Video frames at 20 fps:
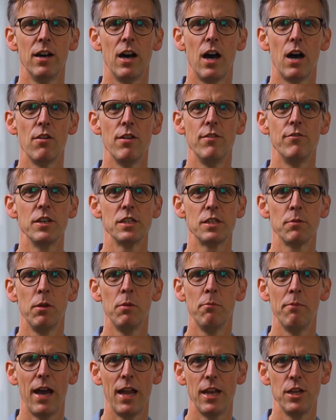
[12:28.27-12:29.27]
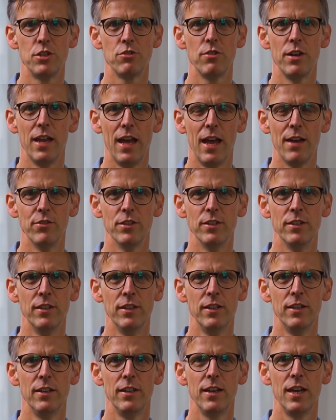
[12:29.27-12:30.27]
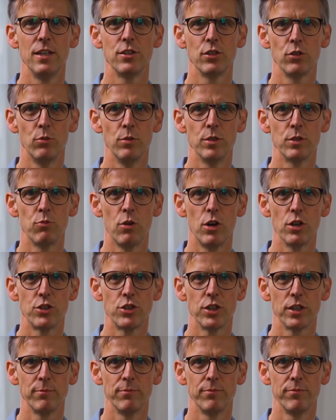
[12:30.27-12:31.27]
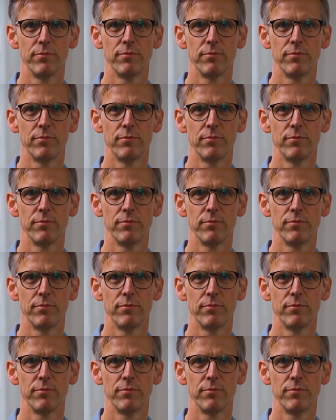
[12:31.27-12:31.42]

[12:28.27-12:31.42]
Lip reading: our invisible manager in heaven is always watching.